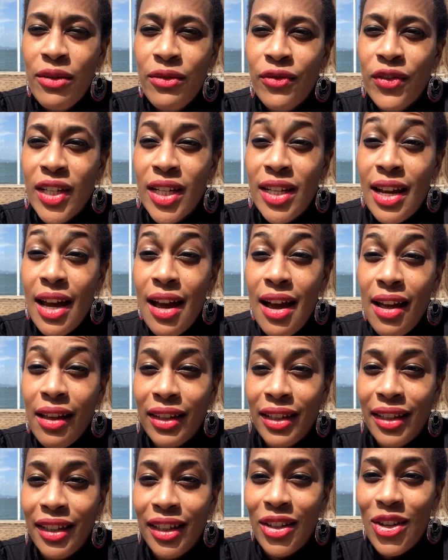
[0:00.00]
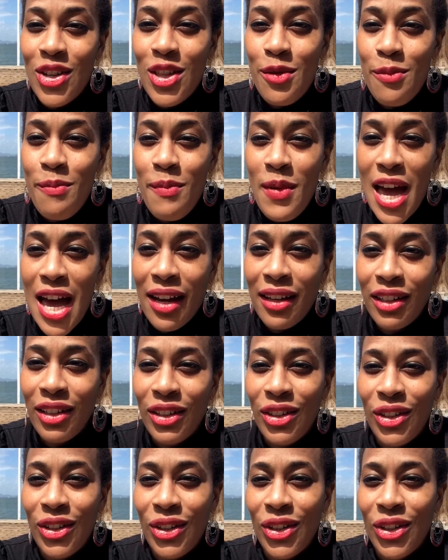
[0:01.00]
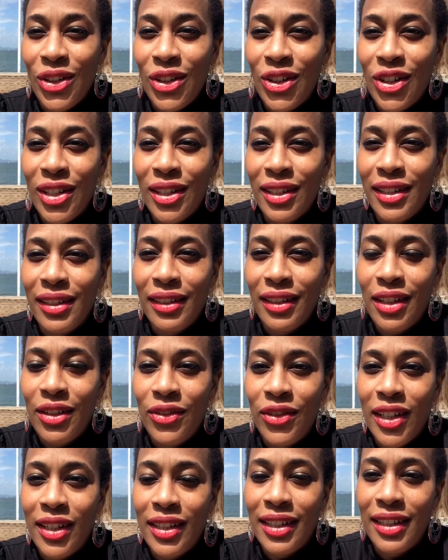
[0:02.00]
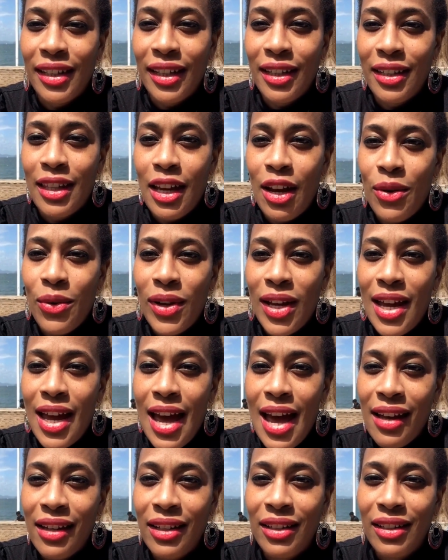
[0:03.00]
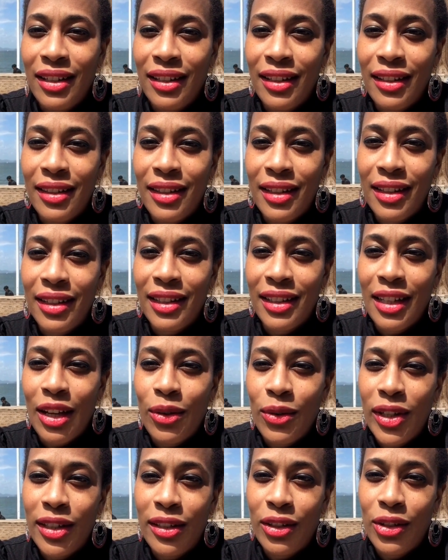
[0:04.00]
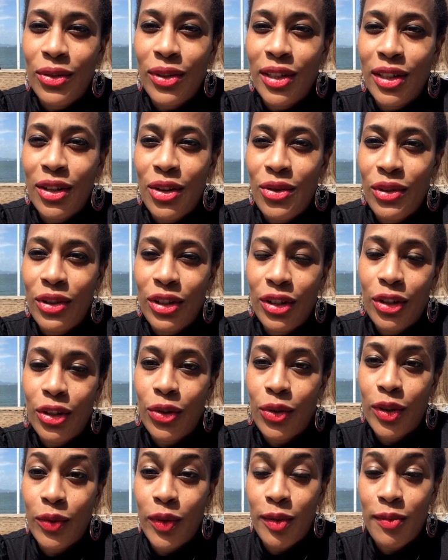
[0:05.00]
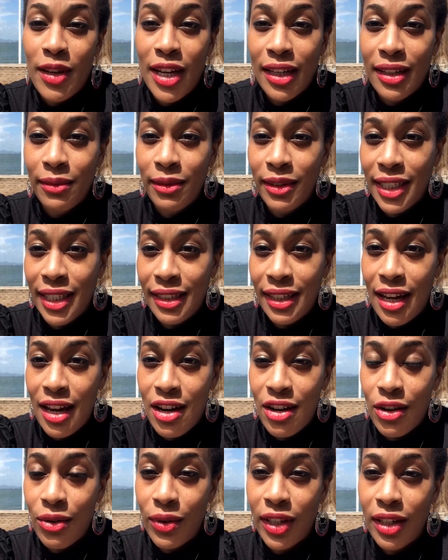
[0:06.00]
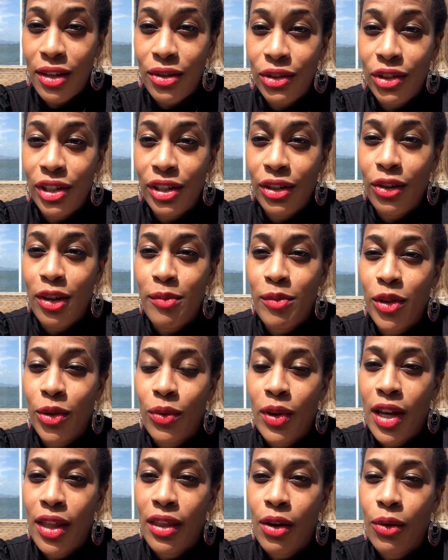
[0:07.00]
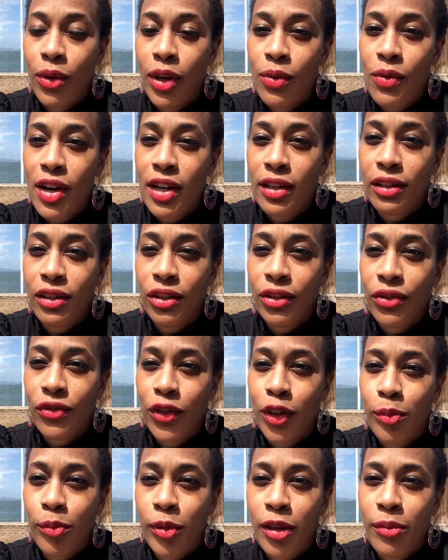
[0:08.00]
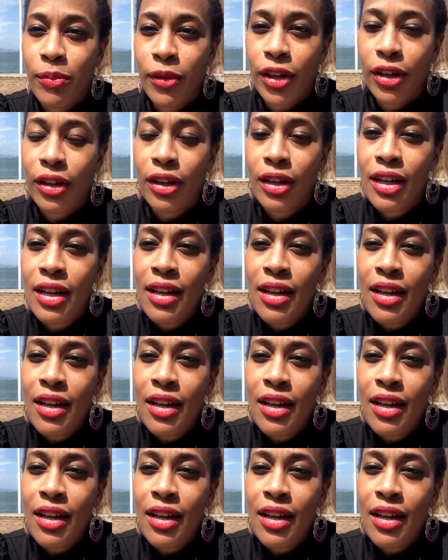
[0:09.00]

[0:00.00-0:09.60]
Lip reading: finality or the magnitude or the significance, like, that we add to the things that we do and don't do when we make a mistake or we don't show up the way that we want to for people.